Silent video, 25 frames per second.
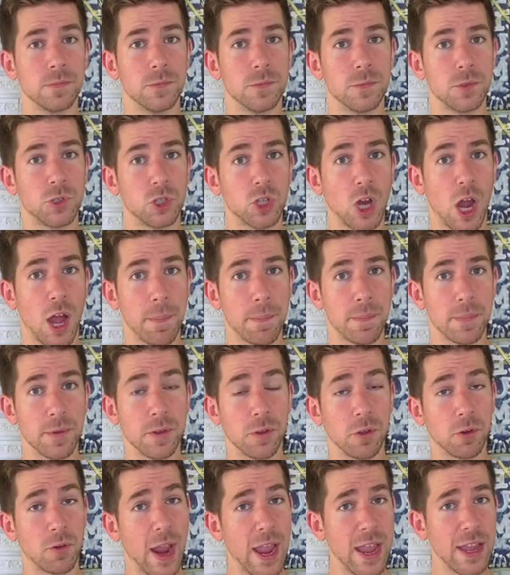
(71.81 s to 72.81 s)
Chop and
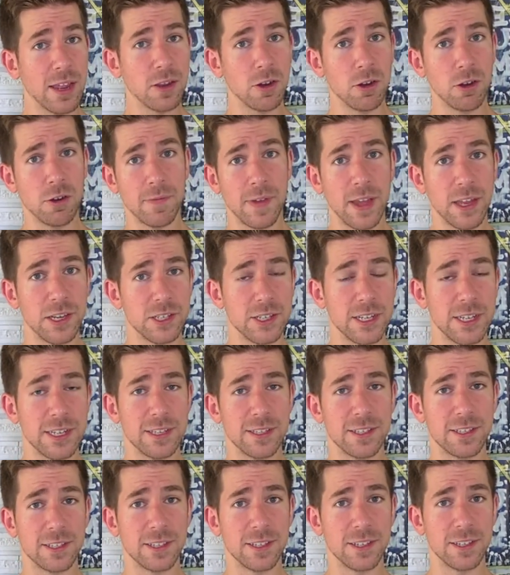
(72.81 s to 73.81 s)
grate your
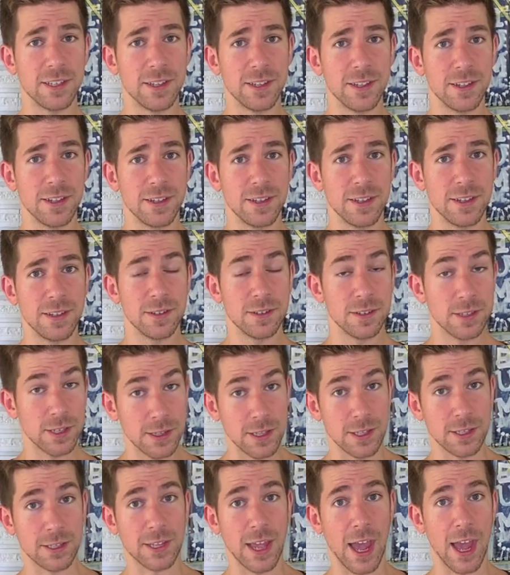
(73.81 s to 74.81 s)
veggies to the
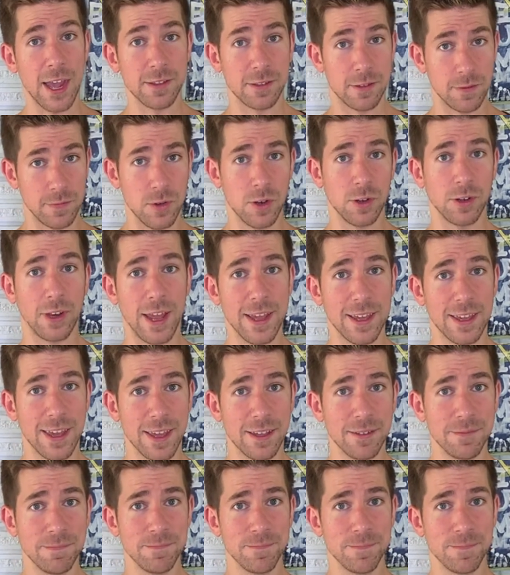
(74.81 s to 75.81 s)
size of your
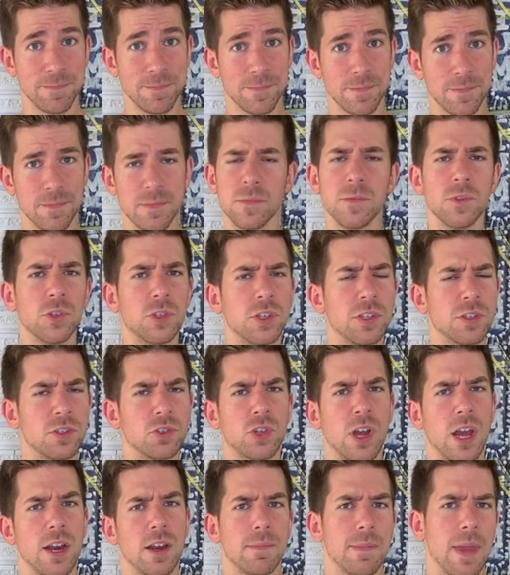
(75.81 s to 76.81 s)
liking. Just
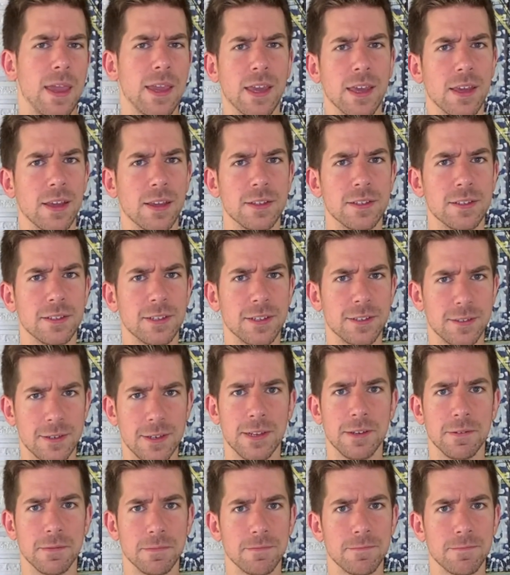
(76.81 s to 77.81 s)
try to make it consistent.